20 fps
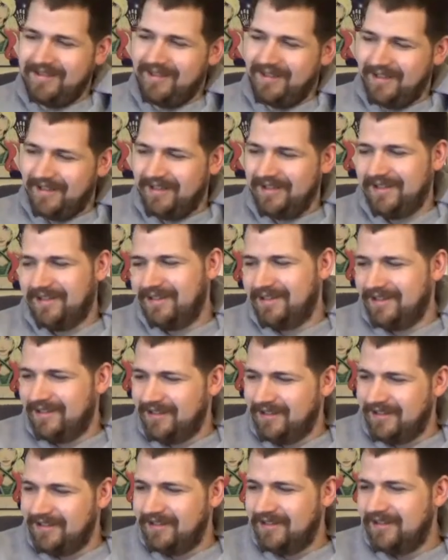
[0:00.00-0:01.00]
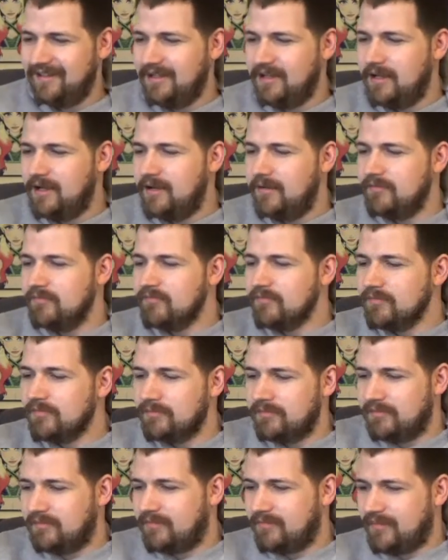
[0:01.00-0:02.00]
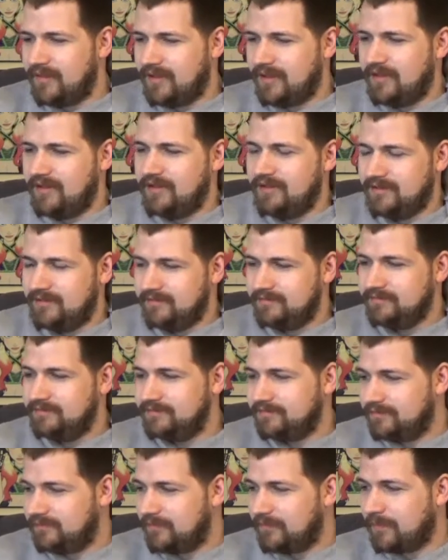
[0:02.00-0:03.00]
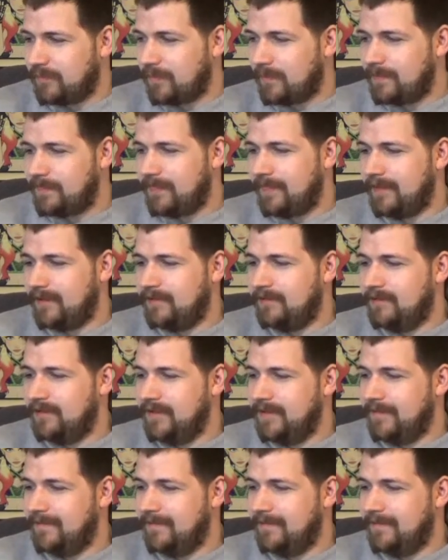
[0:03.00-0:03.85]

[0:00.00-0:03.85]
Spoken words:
This person isn't speaking.